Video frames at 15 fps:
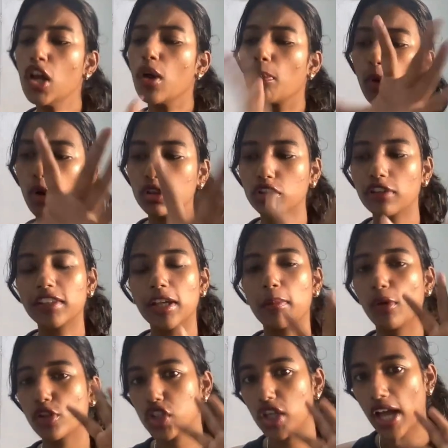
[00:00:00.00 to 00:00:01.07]
both of them
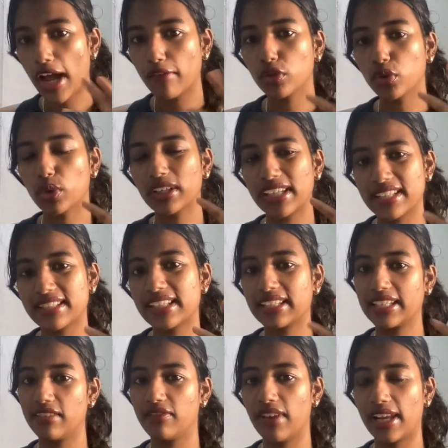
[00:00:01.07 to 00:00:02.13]
also have grown
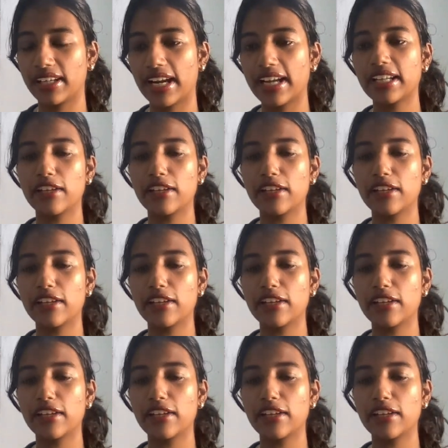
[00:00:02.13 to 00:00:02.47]
decently well, right?